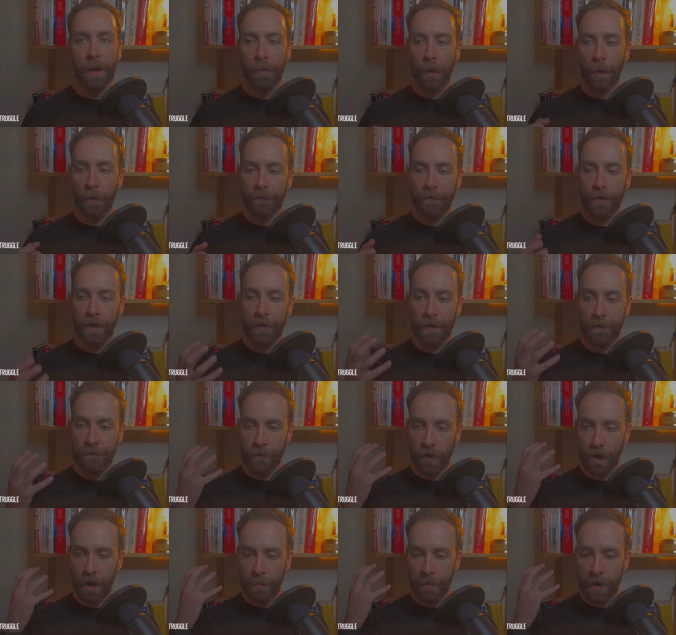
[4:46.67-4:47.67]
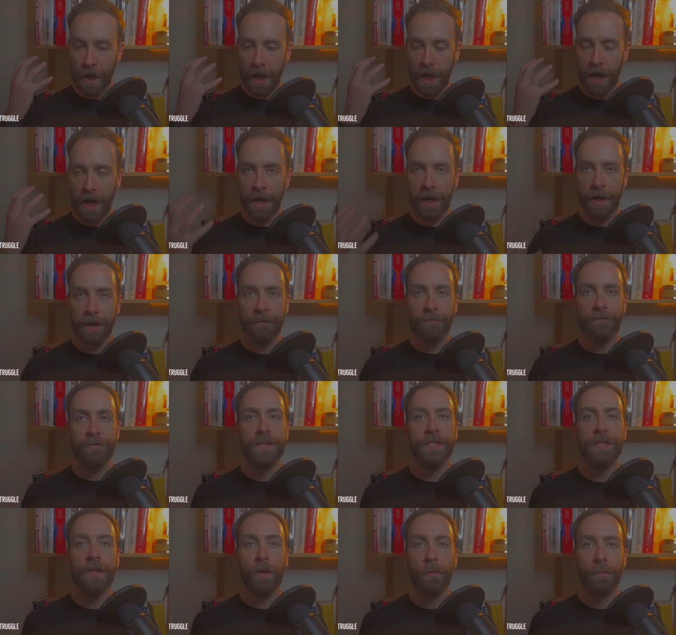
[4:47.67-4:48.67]
both from a
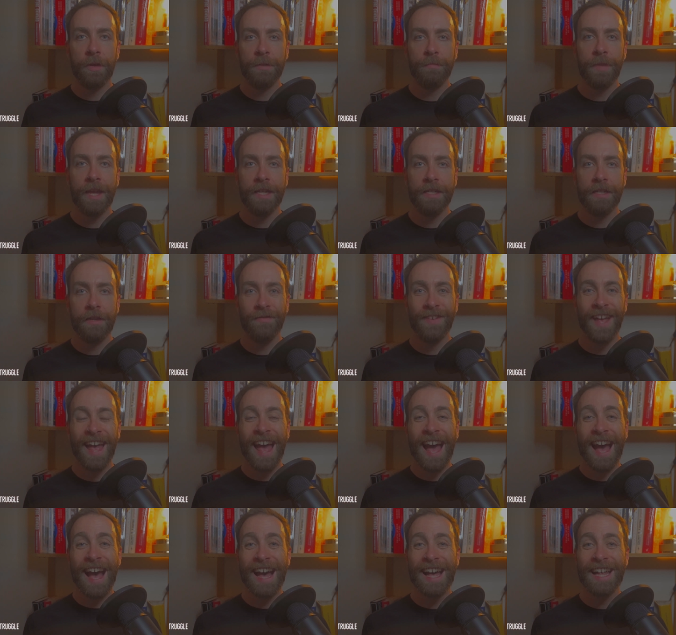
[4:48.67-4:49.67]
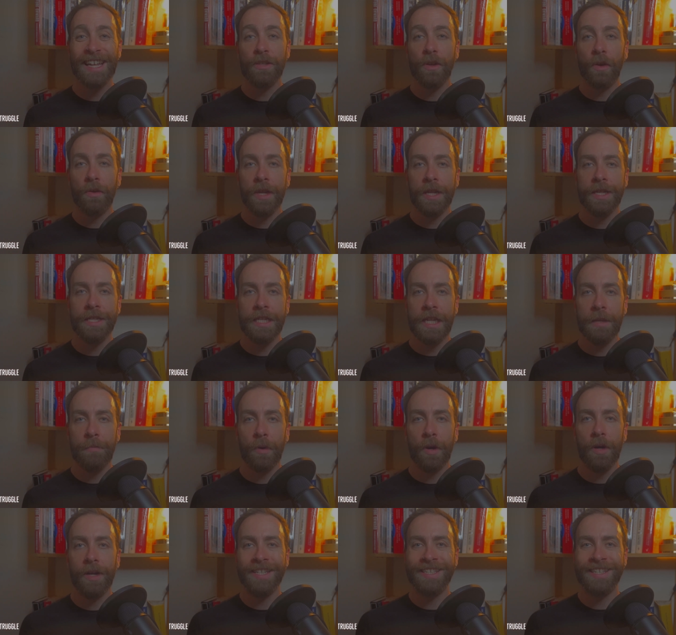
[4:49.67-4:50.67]
physical perspective and on a
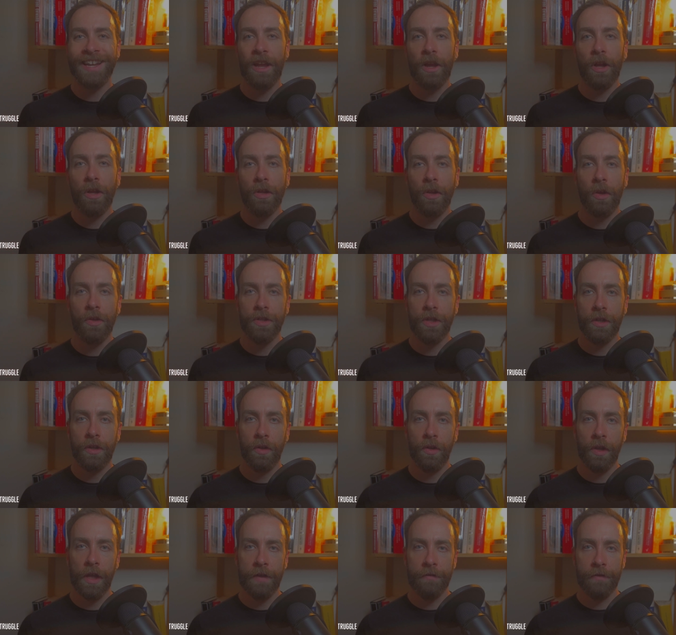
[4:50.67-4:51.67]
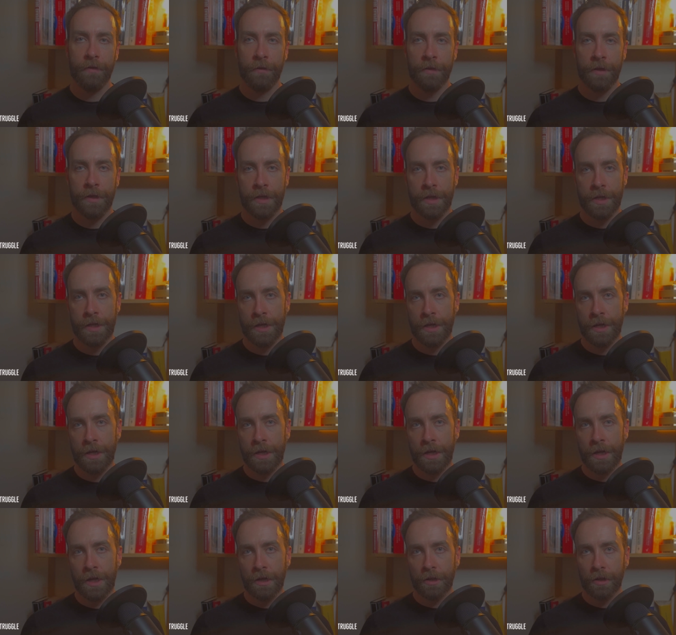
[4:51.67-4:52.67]
deeper psychological level.
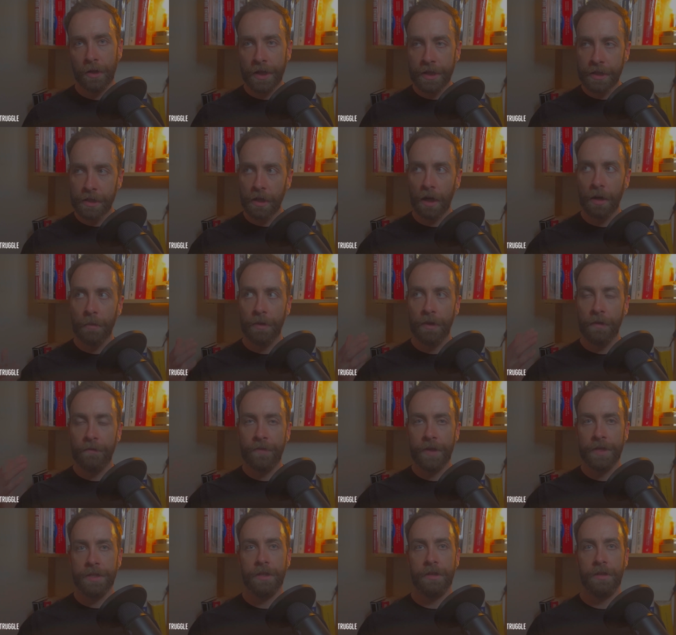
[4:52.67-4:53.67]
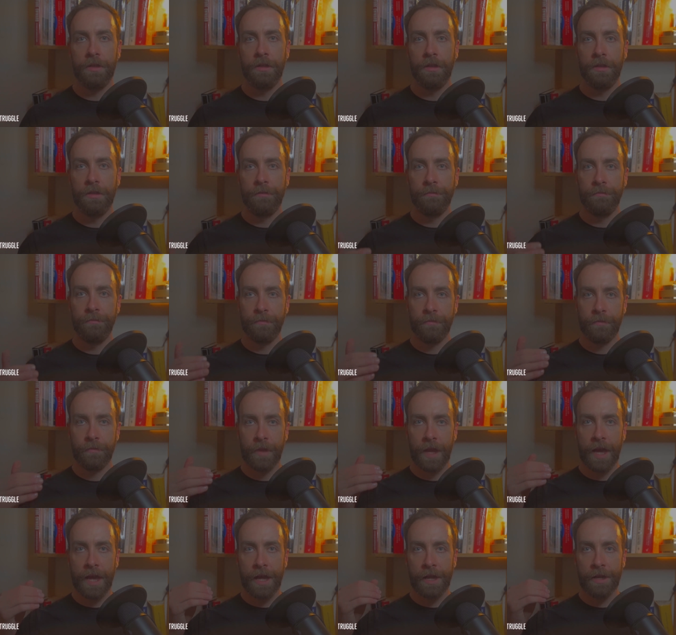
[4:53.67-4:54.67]
So let's start with the physical,
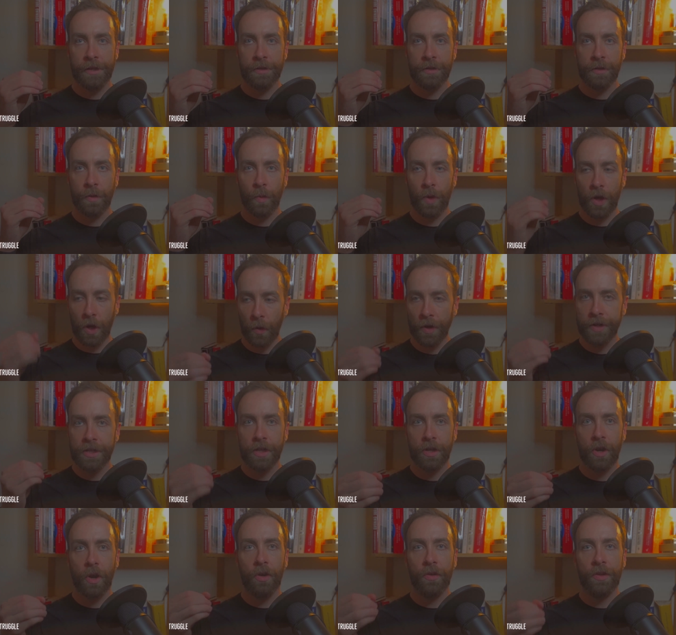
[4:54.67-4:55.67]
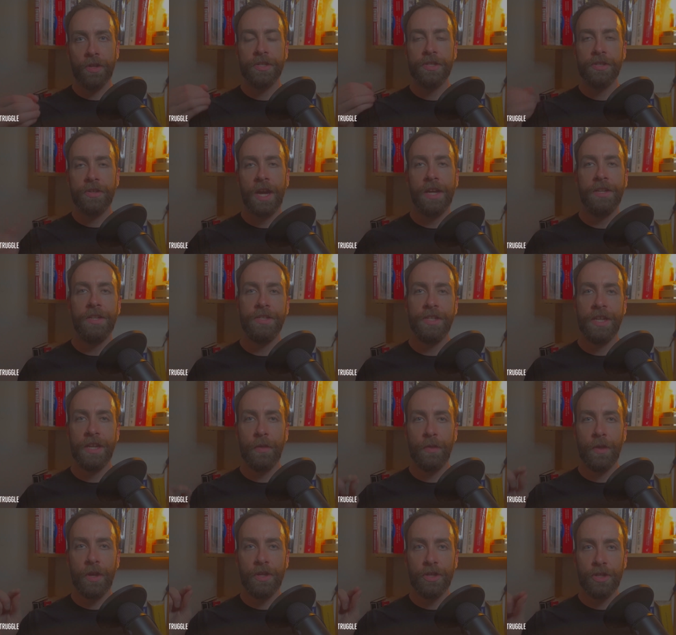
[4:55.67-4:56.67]
and we're going to call this strategy
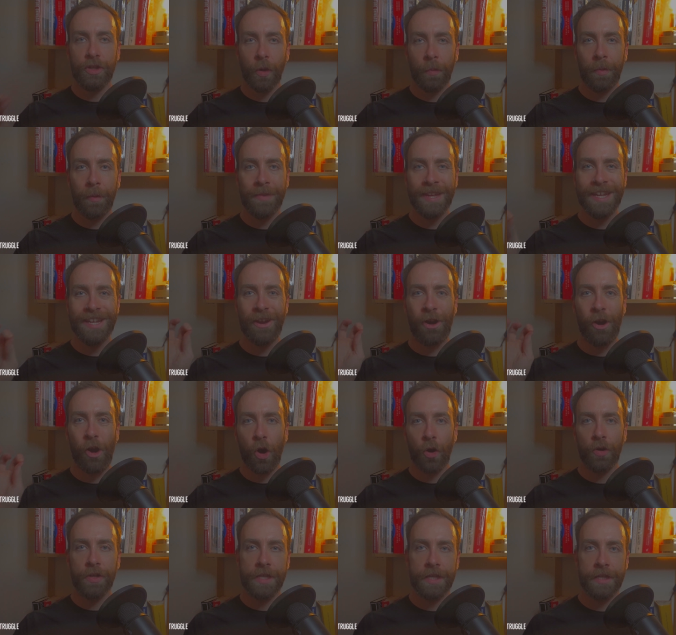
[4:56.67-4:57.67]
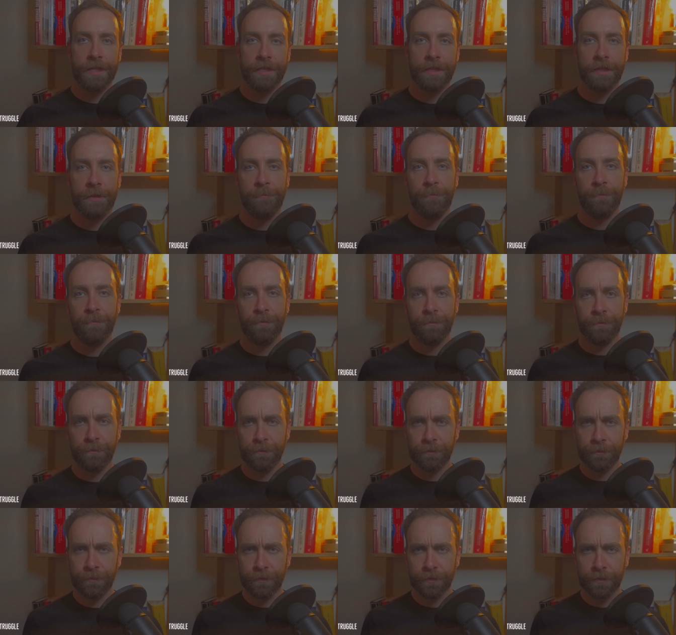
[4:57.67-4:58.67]
the dopamine audit.
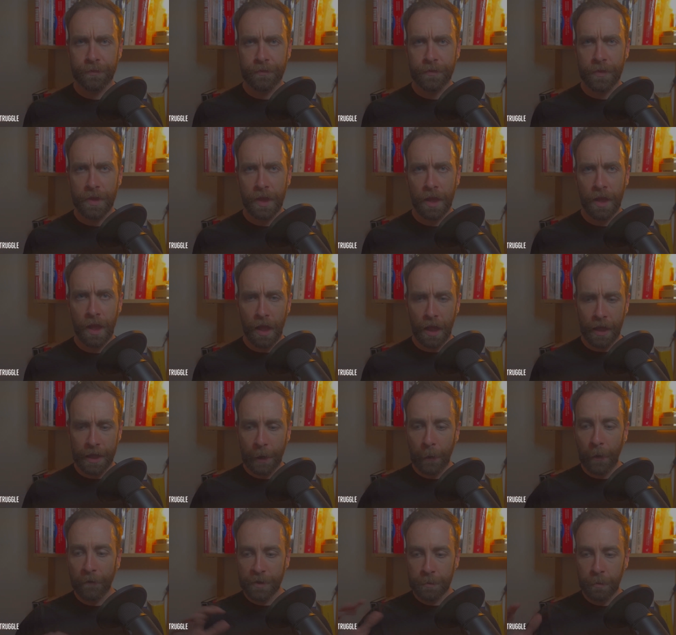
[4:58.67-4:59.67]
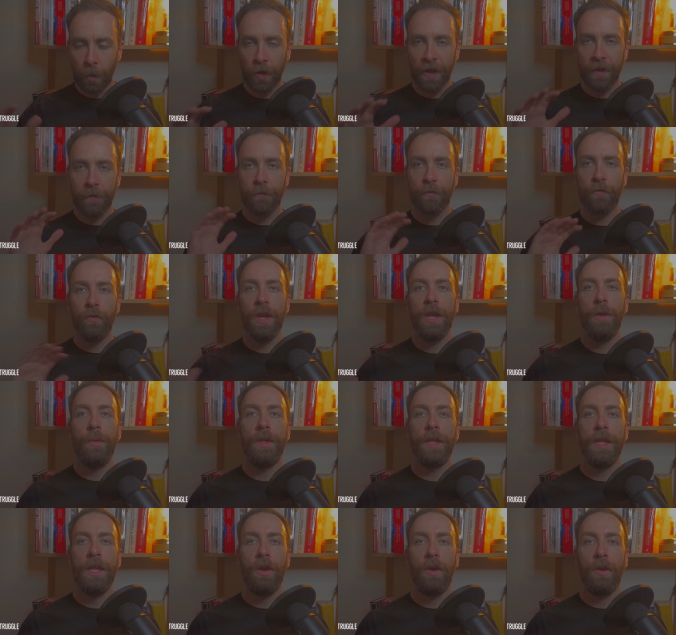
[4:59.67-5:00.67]
Now, I've spoken
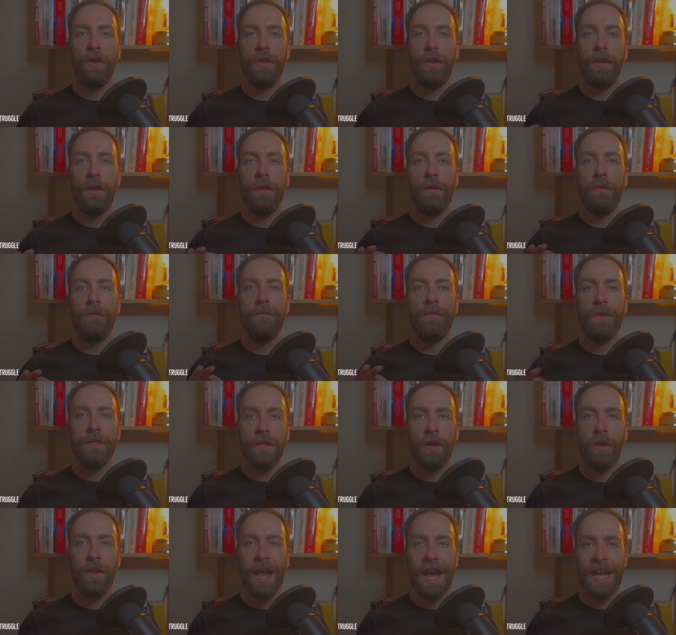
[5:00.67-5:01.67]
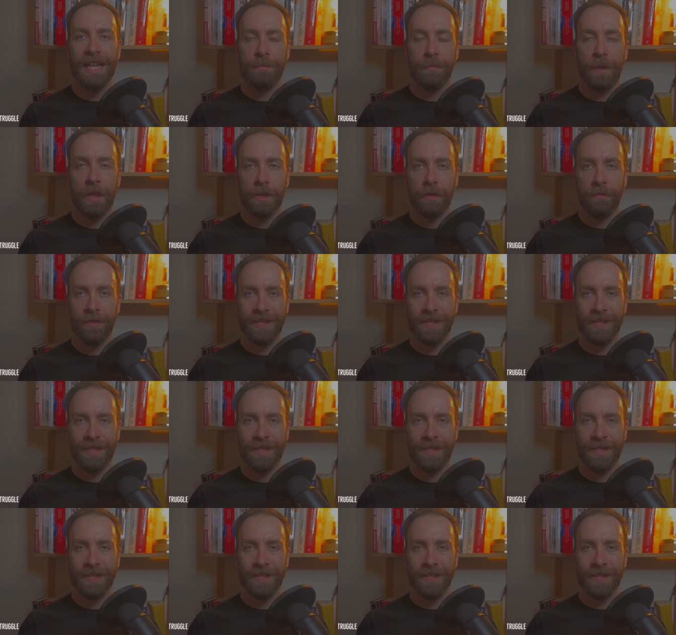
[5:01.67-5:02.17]
frequently on the physical aspects of